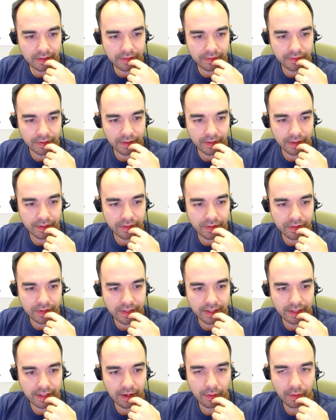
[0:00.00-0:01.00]
It's very
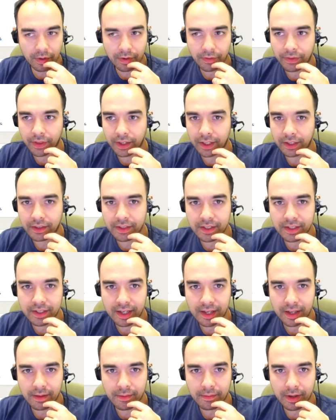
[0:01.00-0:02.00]
interesting. I wonder if they get the
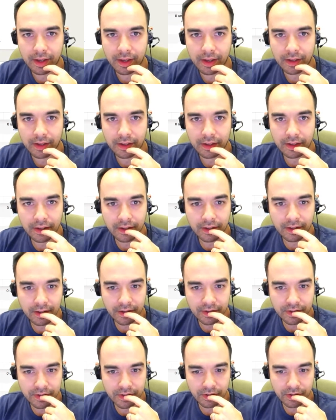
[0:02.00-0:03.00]
same
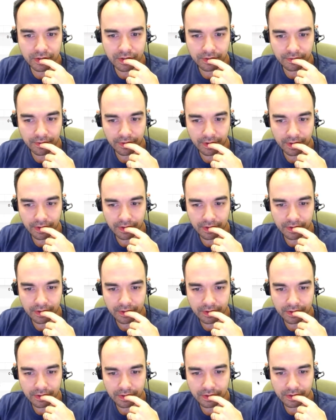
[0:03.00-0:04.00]
assertion
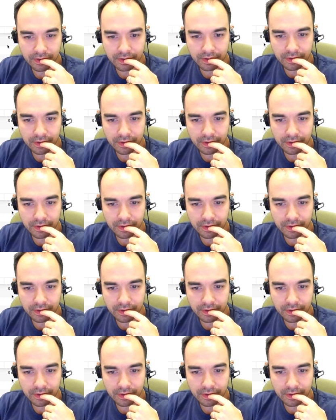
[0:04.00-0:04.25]
failures.